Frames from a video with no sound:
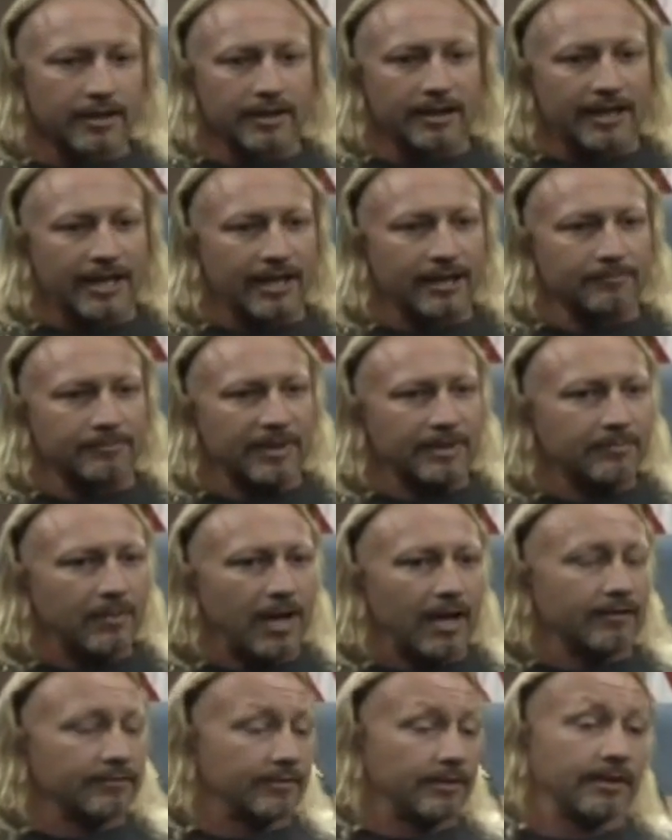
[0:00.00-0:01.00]
And people,
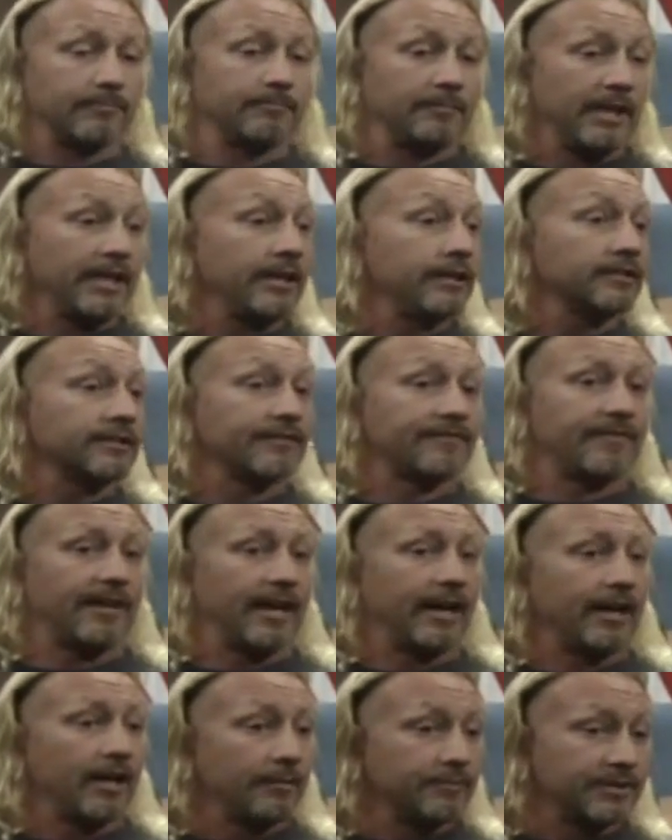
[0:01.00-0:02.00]
me as a
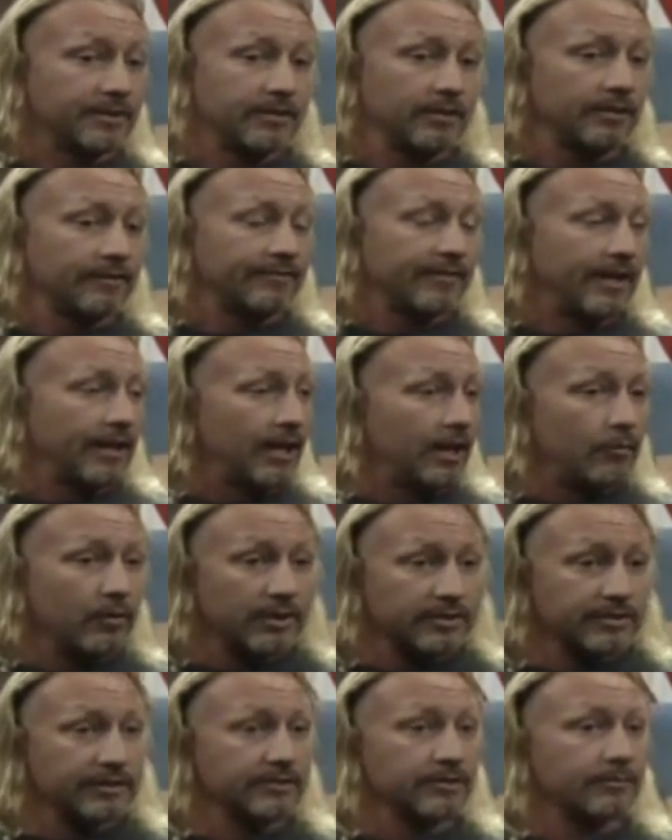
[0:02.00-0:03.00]
fan, I'm still a fan, I want to
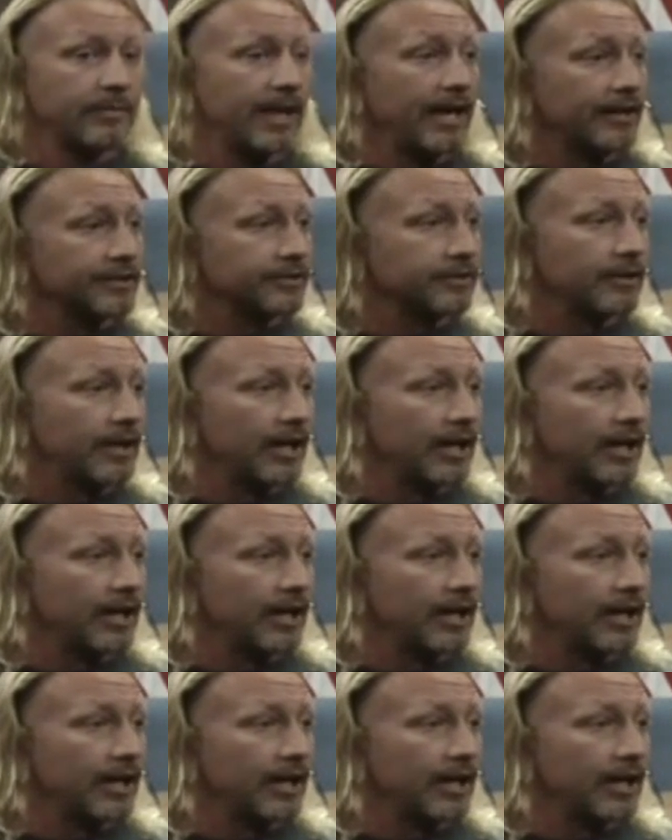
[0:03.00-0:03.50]
see some action.